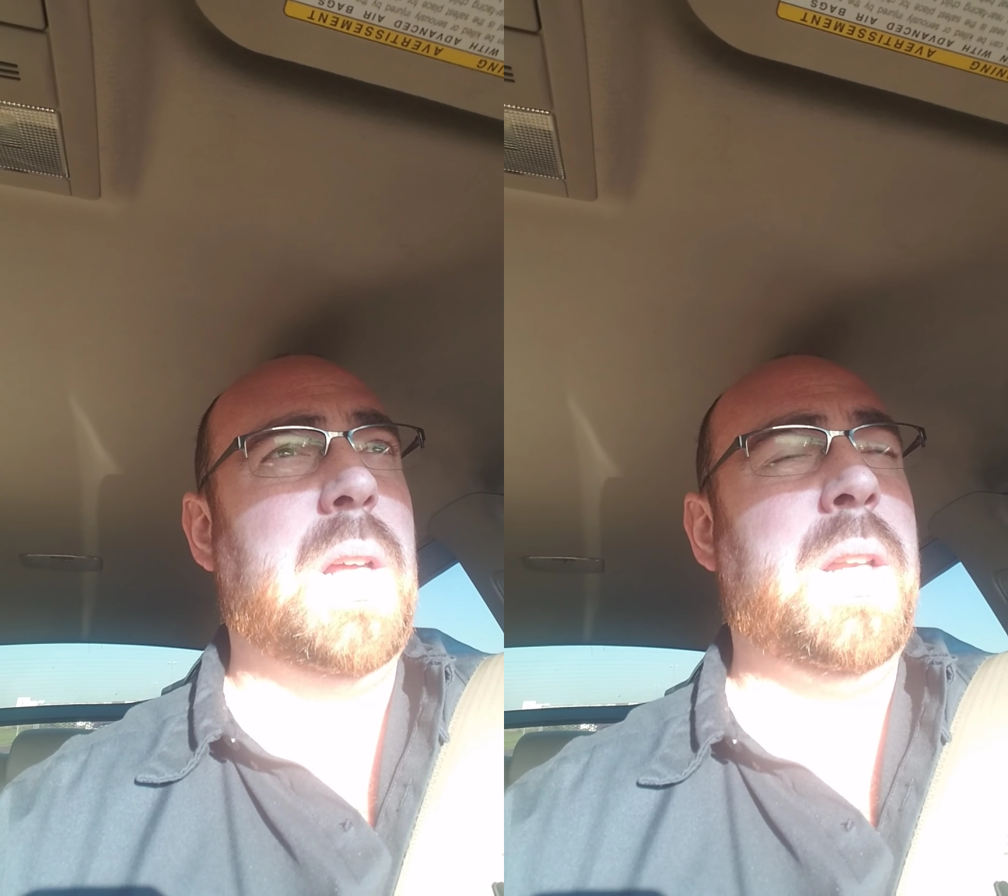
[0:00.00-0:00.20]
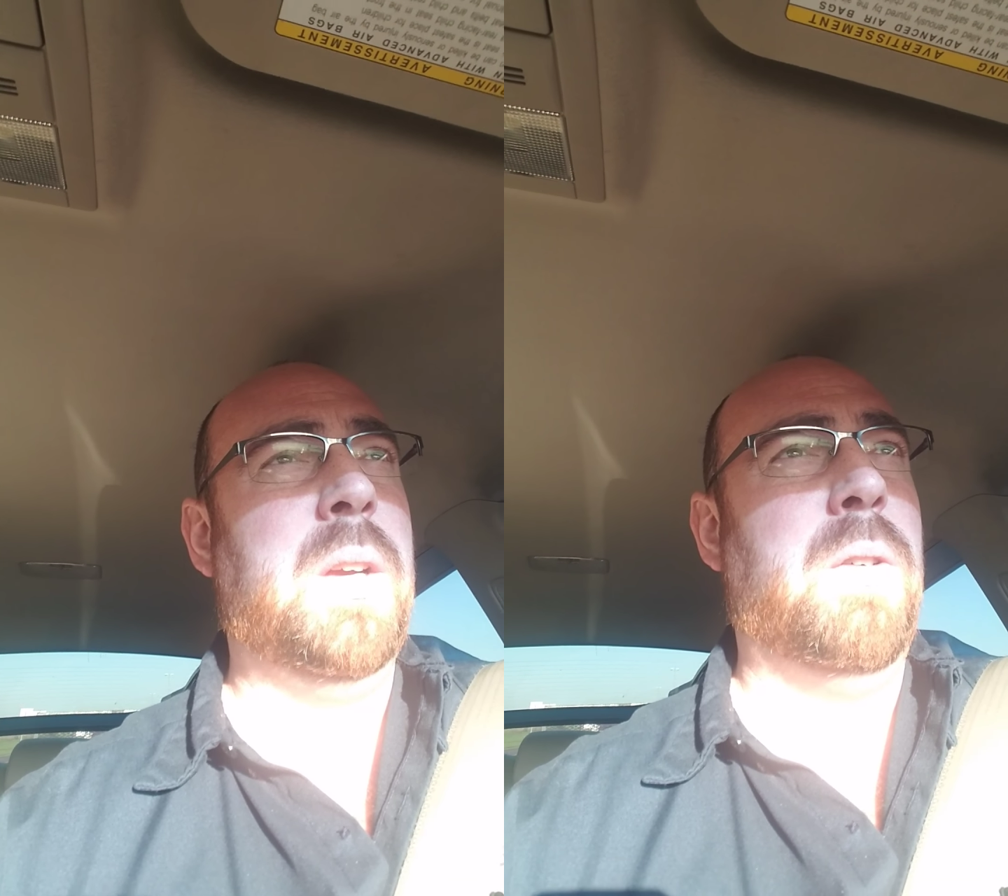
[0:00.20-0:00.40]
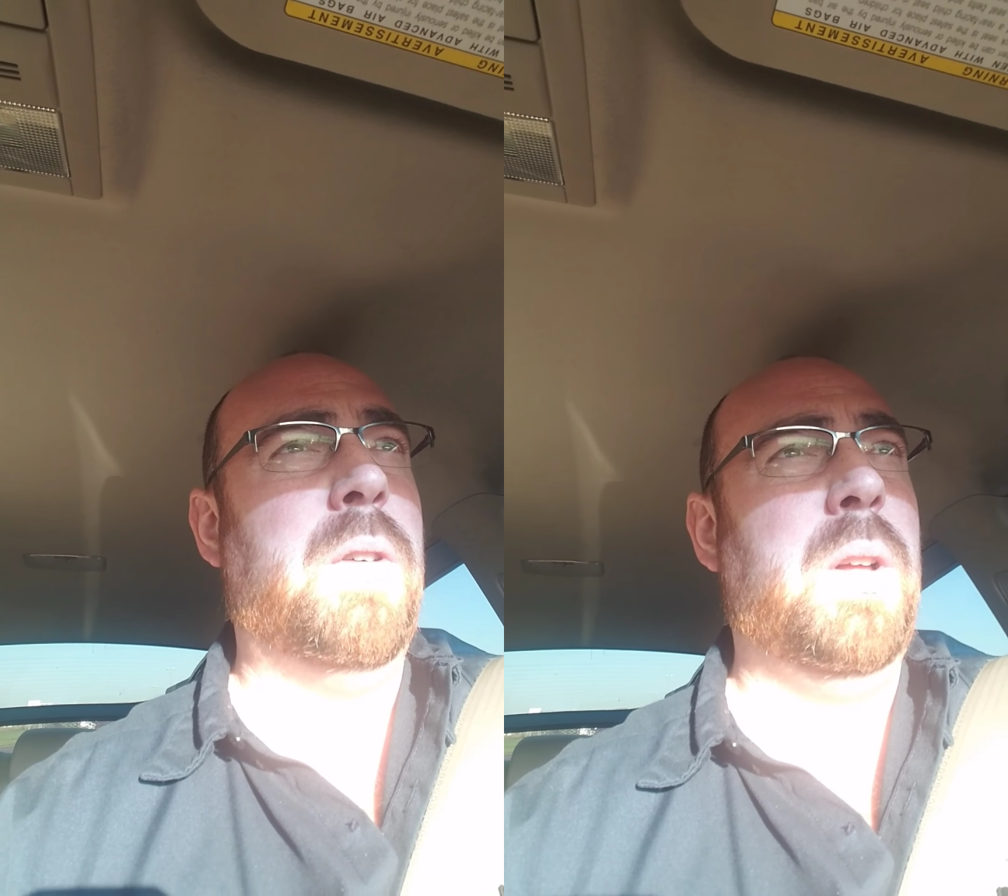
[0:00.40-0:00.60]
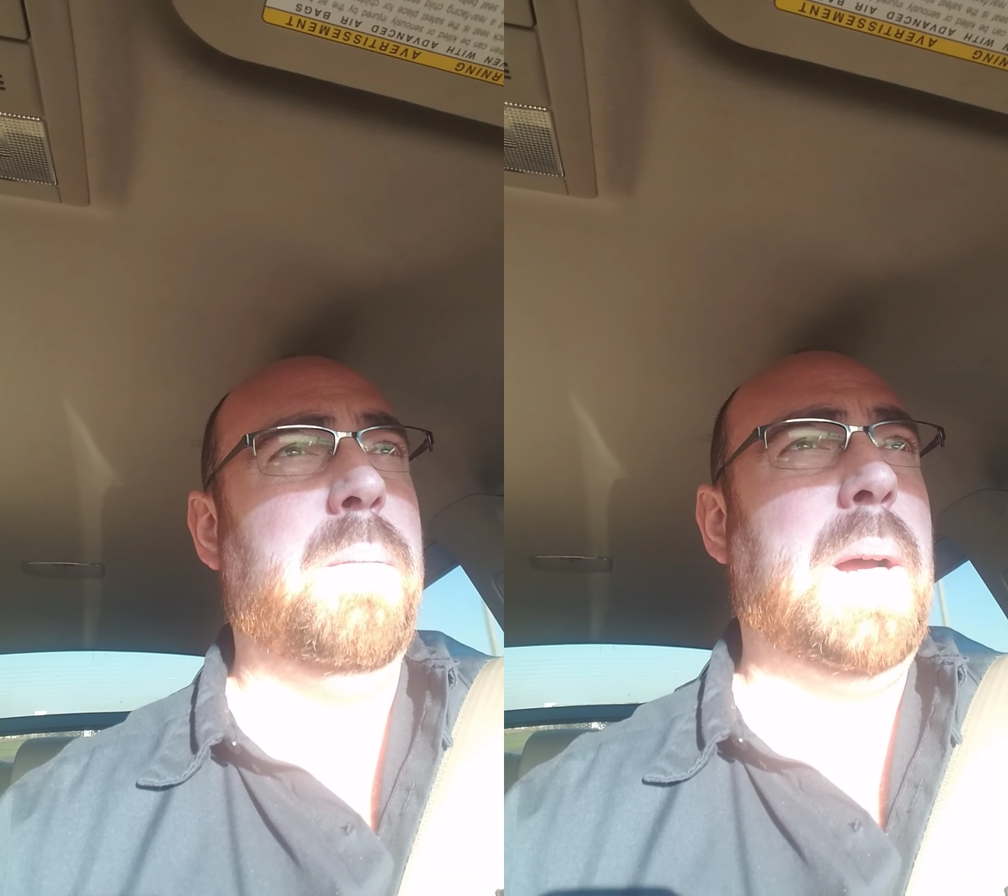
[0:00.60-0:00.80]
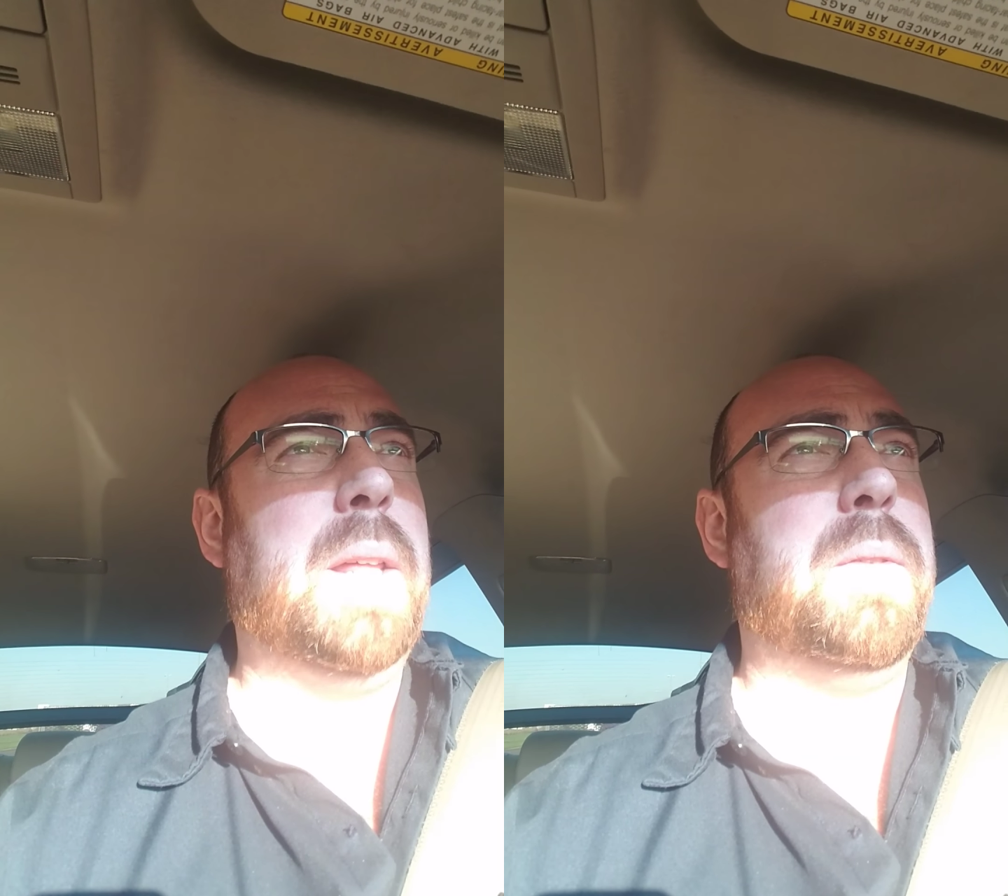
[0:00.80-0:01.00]

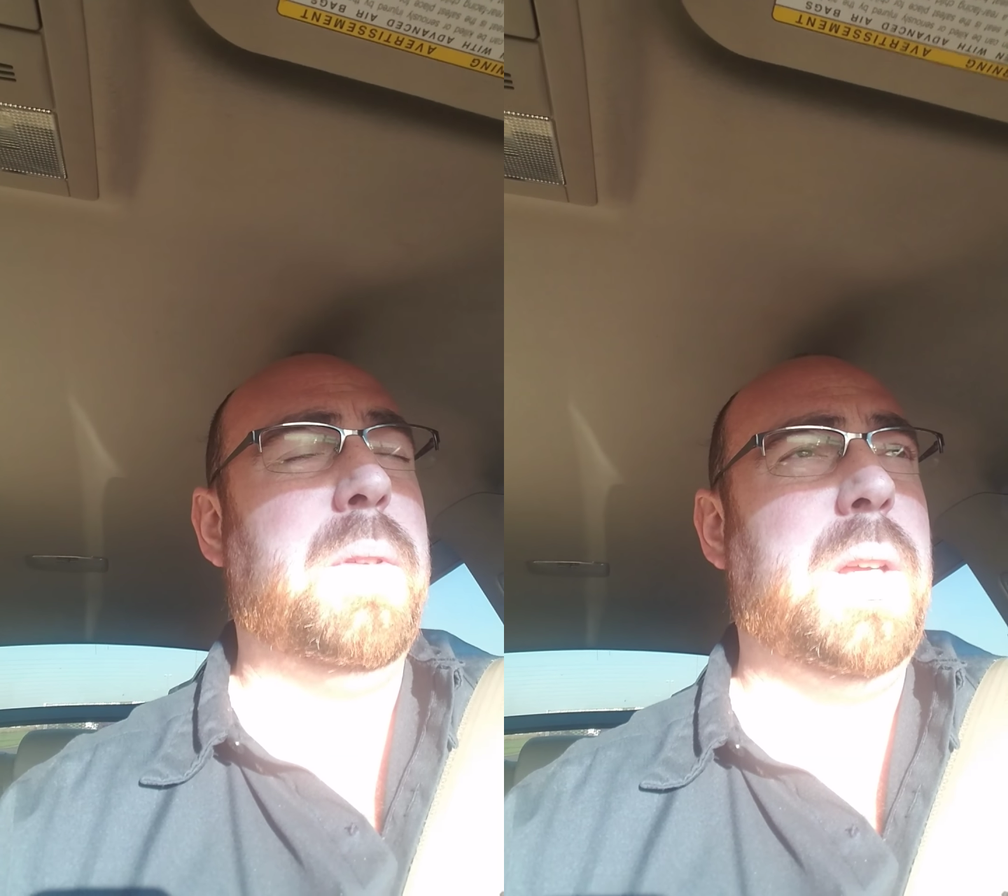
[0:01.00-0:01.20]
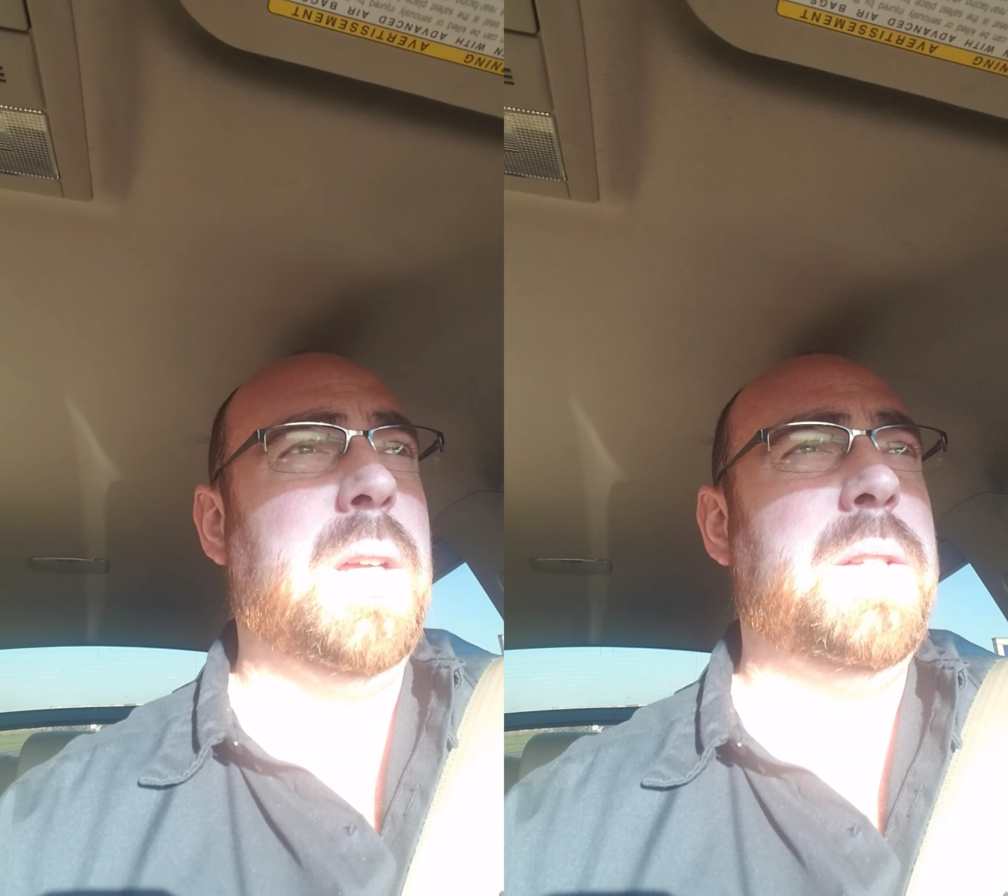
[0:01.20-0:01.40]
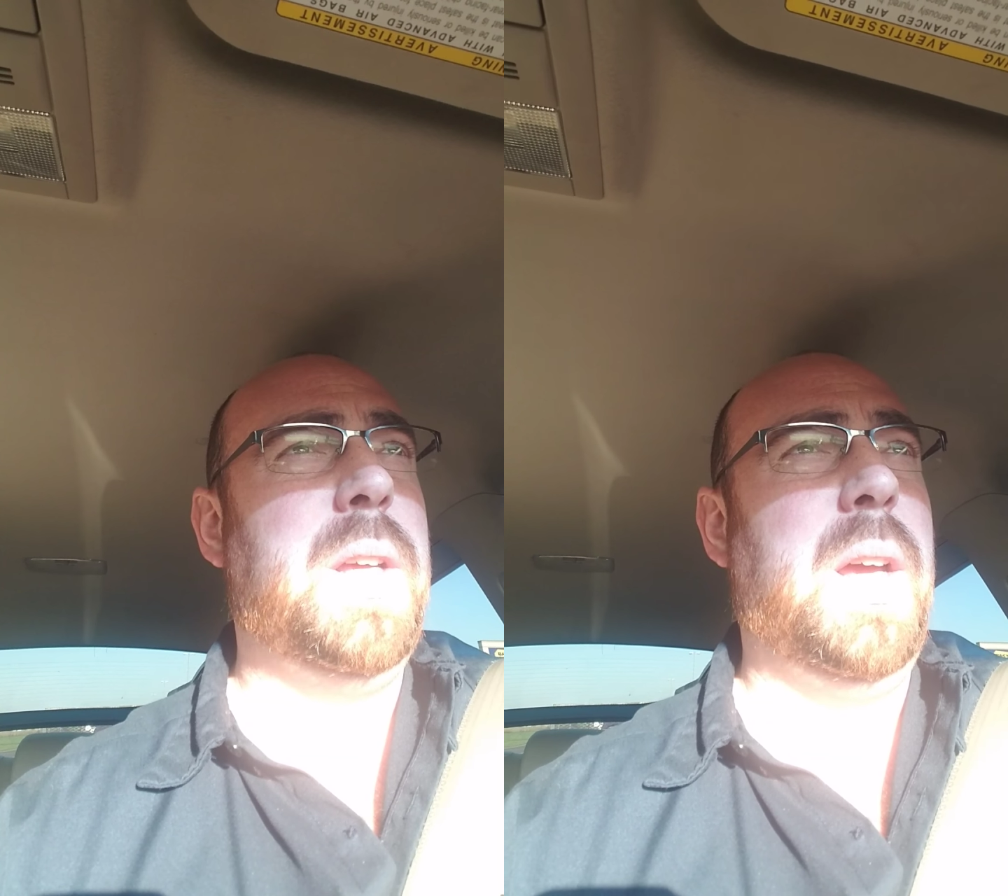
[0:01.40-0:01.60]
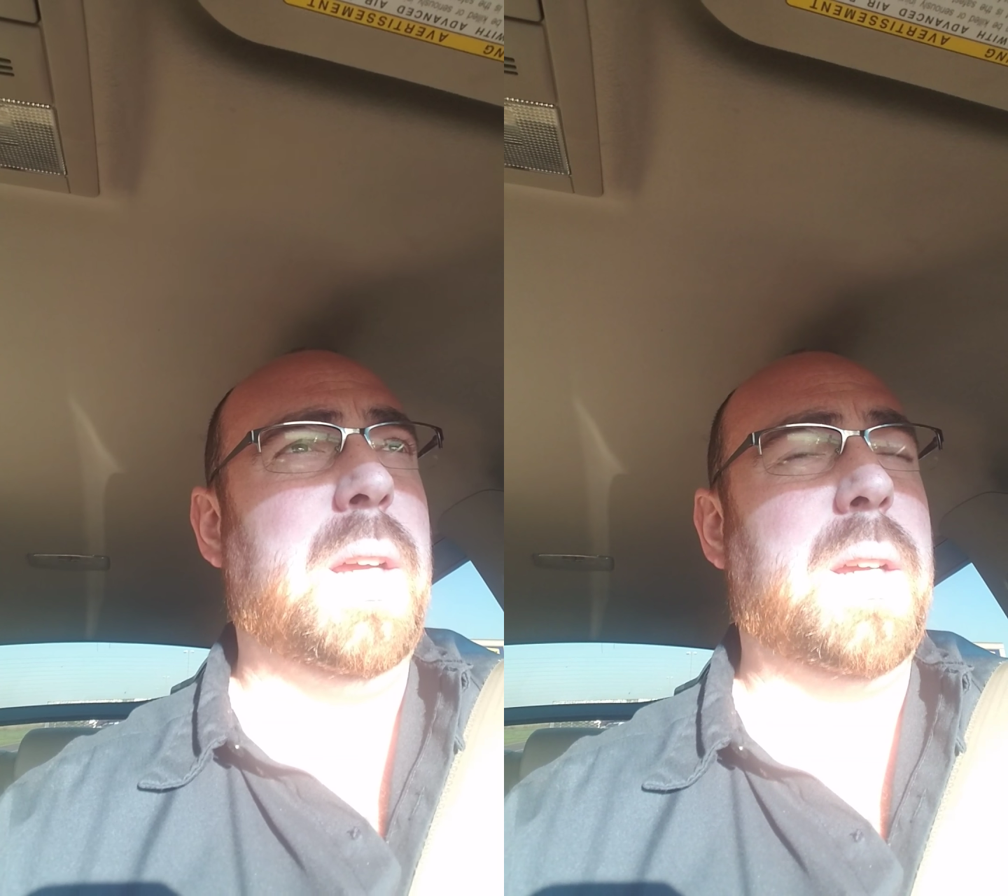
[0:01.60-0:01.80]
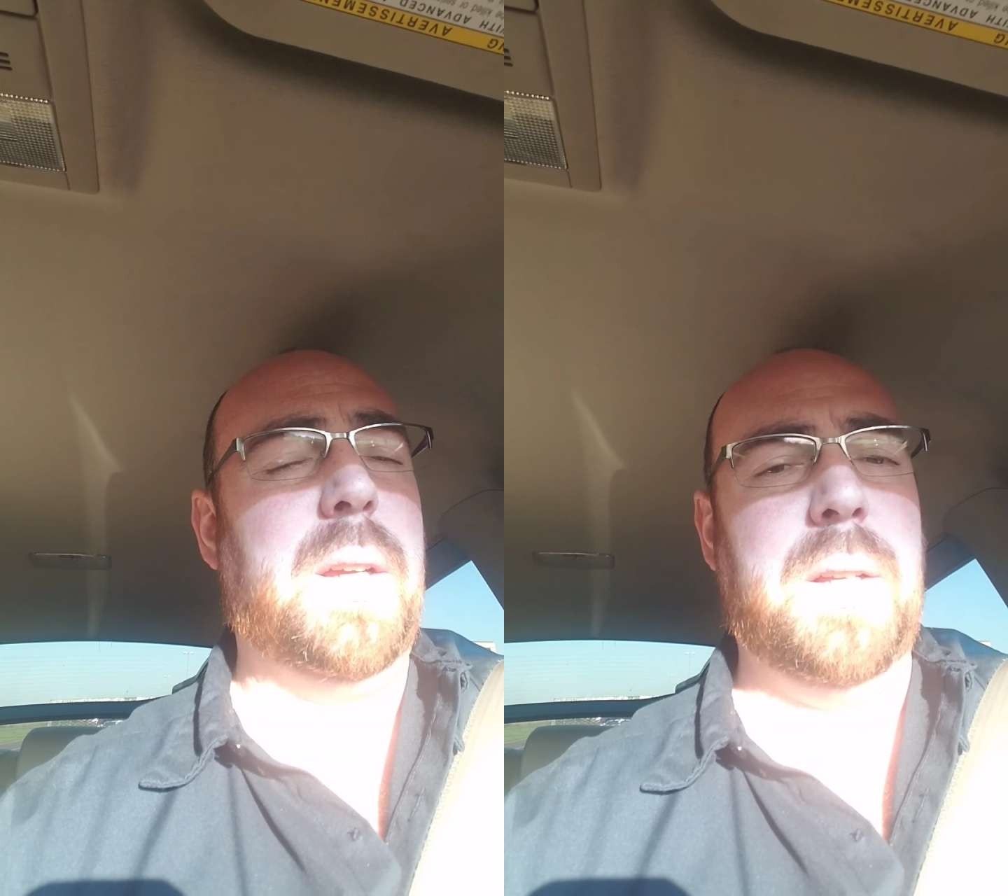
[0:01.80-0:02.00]
oil back through the intake